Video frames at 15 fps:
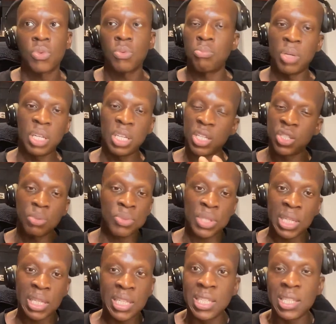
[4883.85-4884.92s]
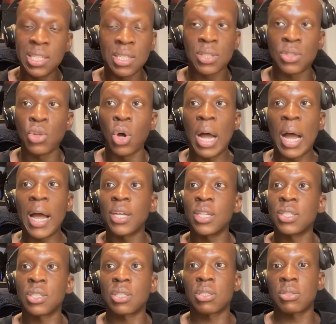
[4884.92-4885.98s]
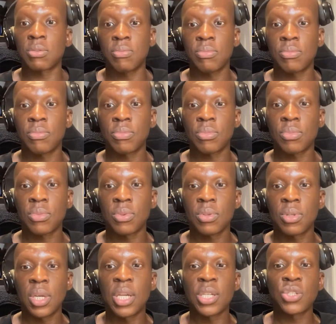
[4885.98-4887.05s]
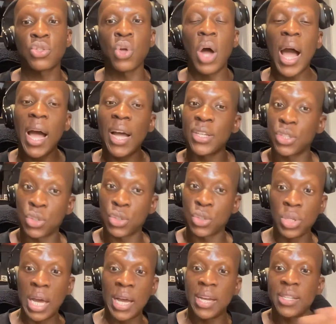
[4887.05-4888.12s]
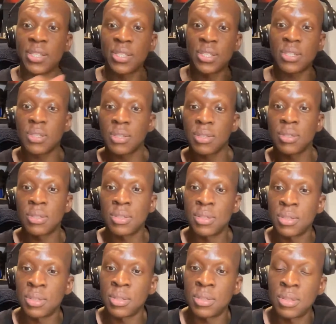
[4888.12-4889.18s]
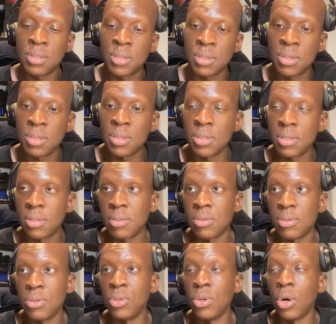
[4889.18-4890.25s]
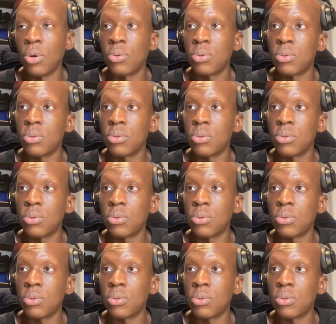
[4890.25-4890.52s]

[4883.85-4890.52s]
But the Egyptian league is not as it's not as good as you know.